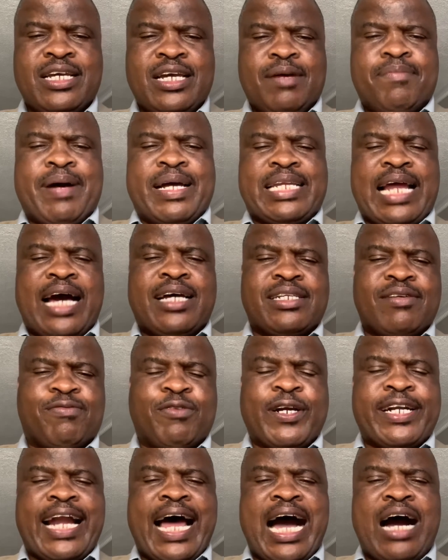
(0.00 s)
But for
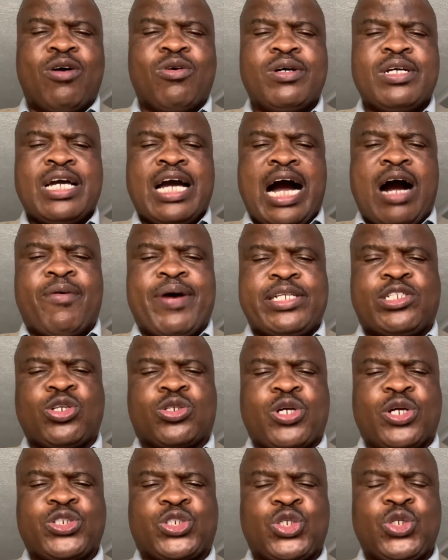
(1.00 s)
now, I want to
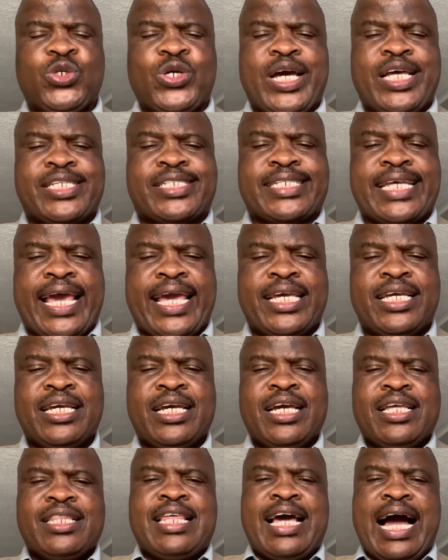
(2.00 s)
continue and say
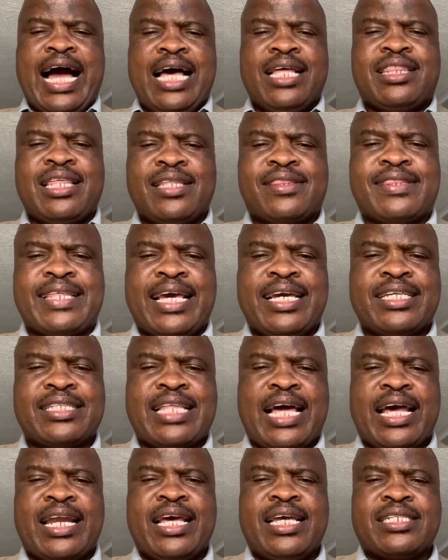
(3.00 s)
the other thing
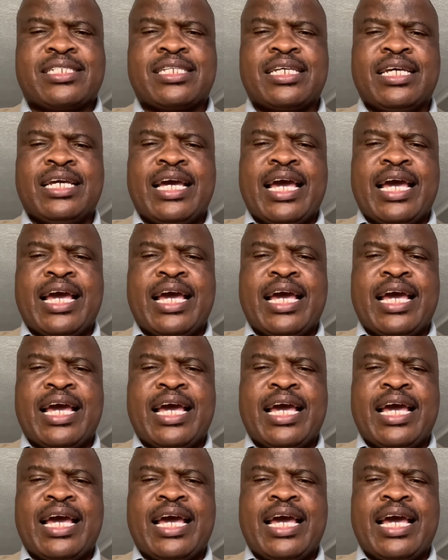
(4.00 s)
that is